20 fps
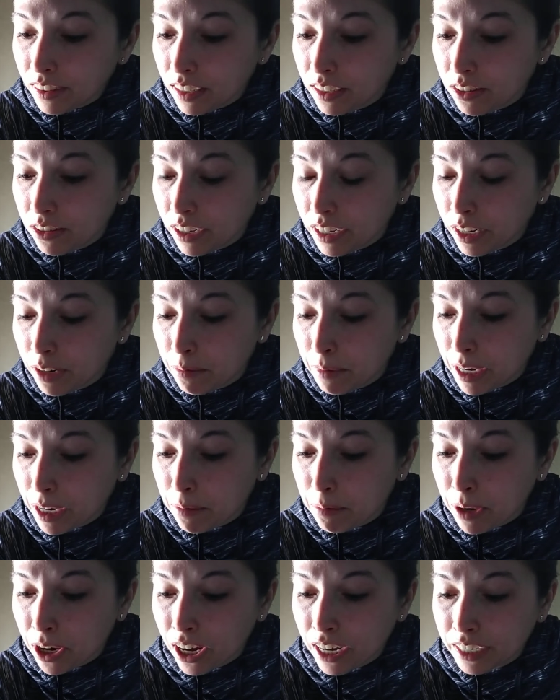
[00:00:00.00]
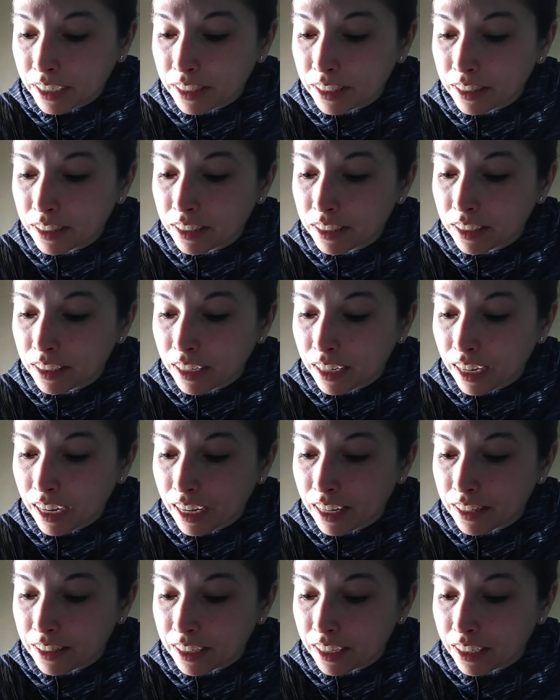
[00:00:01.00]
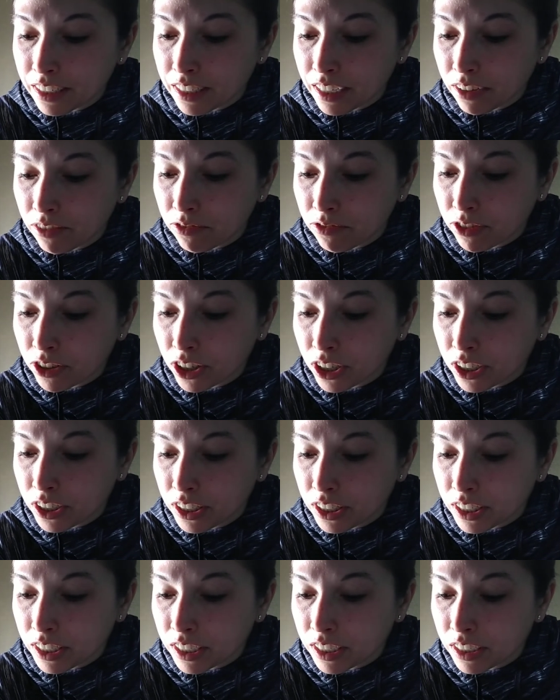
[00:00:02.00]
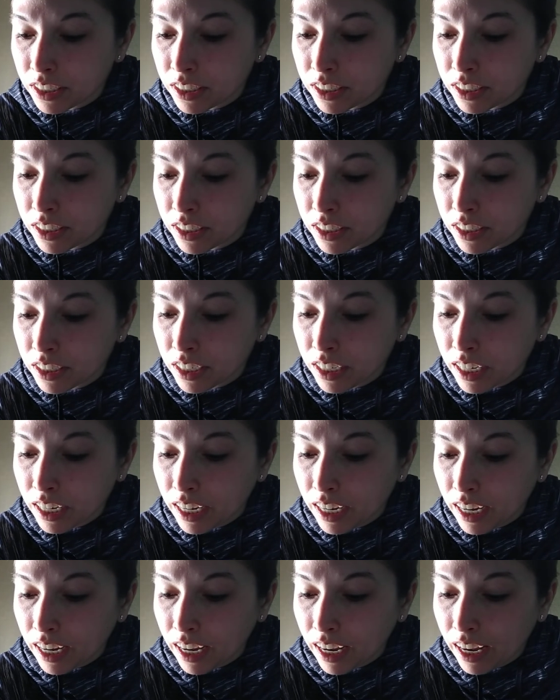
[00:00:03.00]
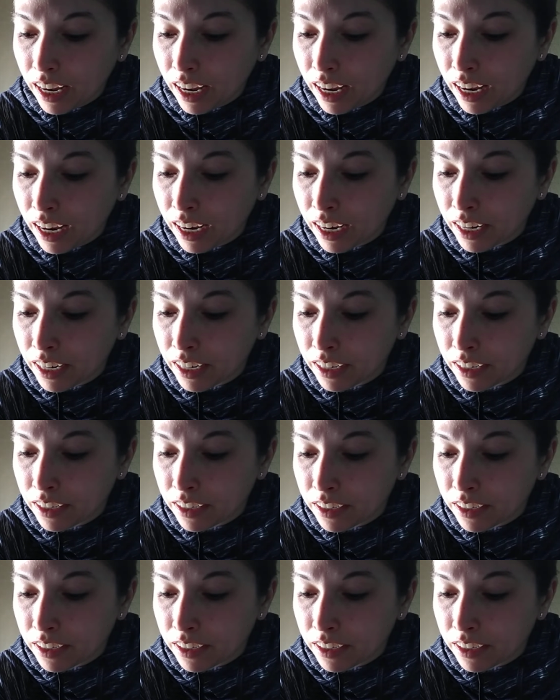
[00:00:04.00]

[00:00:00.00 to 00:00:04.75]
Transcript: So I'm going to make a box. And it's going to say first aid.